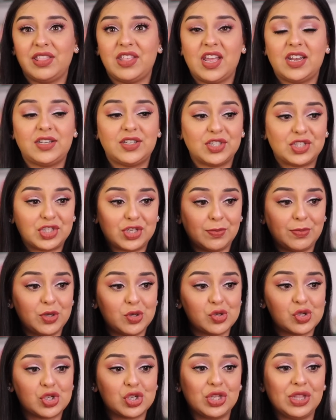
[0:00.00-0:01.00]
Their
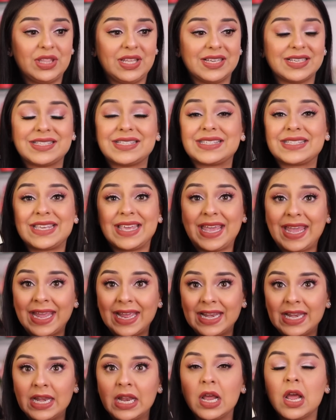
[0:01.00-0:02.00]
distribution, their
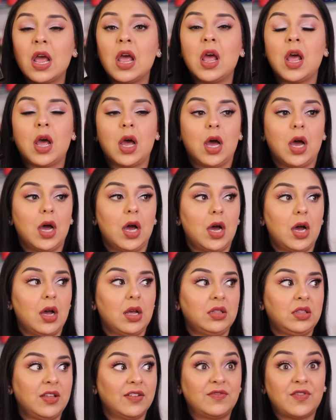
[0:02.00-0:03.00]
scale,
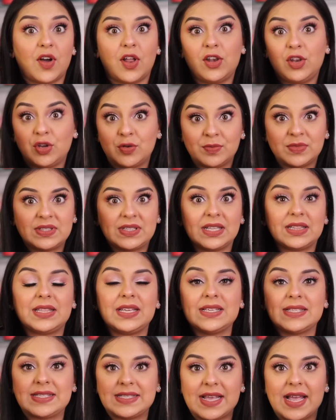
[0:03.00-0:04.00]
the volumes that
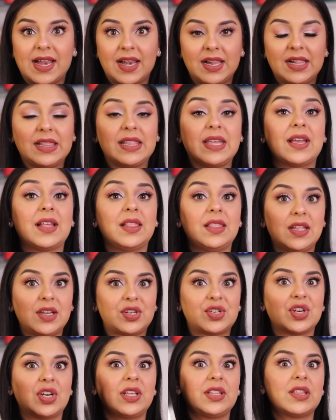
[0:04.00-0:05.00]
they sell, they are
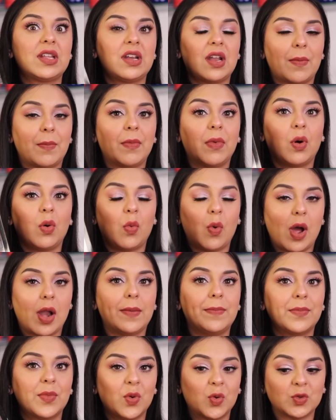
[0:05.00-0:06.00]
literally the number
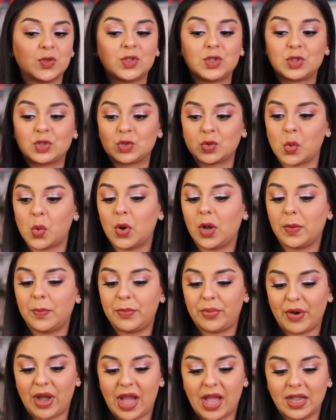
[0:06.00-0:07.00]
one most sold
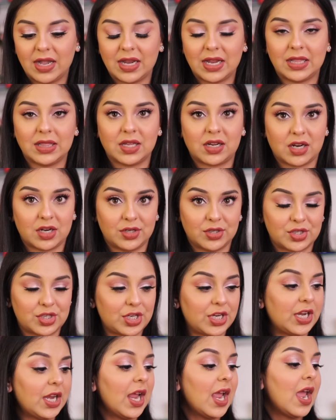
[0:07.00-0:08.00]
brand in the
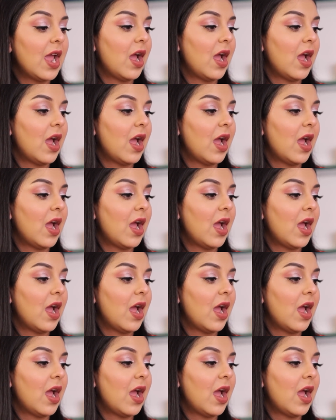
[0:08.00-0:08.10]
country.